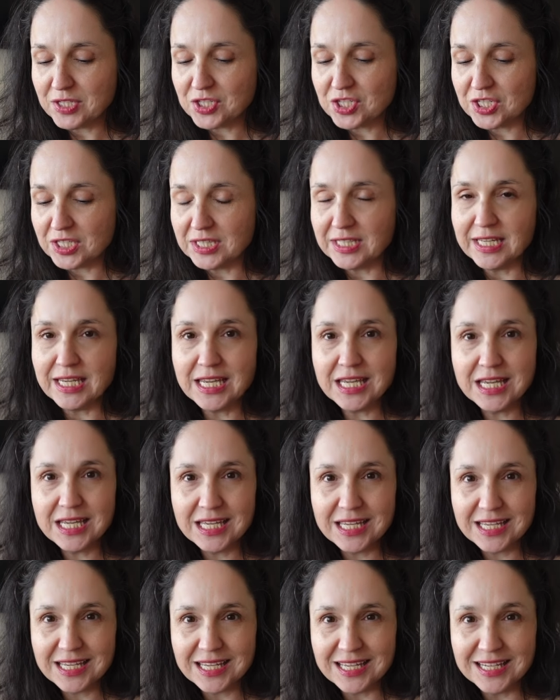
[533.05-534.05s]
chilly.
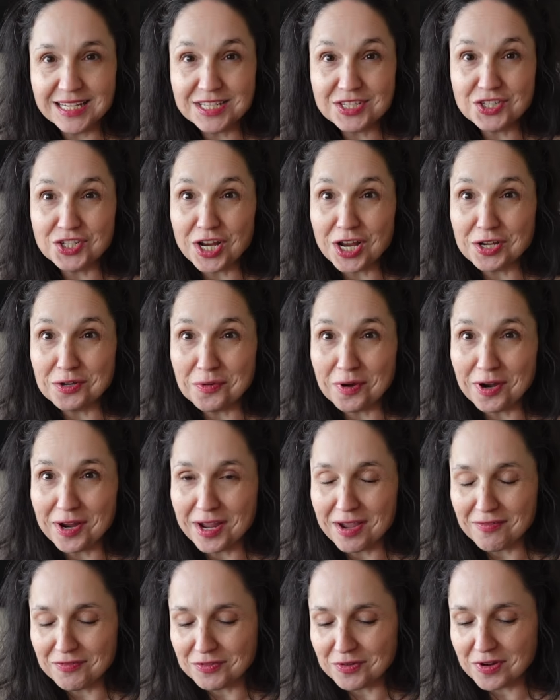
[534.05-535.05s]
It is January
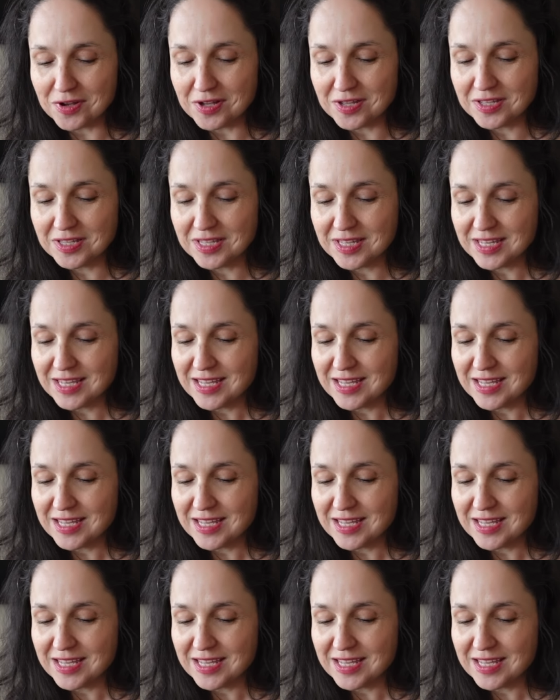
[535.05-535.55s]
after all.